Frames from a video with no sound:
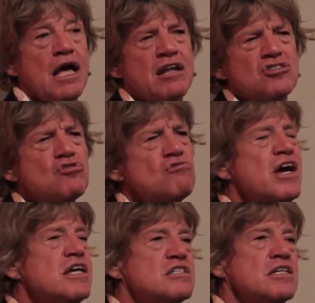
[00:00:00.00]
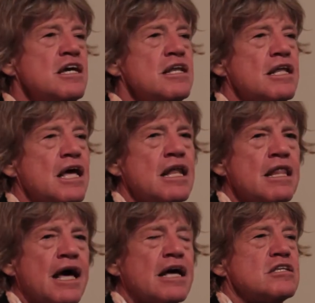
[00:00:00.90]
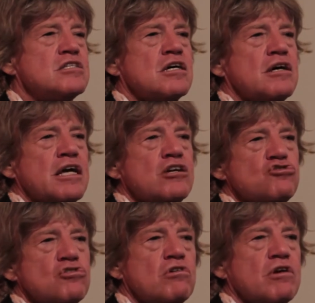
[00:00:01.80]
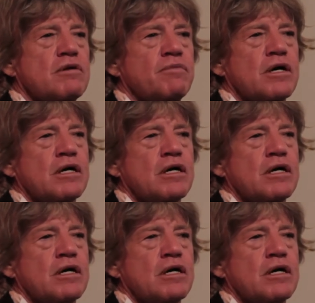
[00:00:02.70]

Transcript: And there's a great scene in that Ian Drury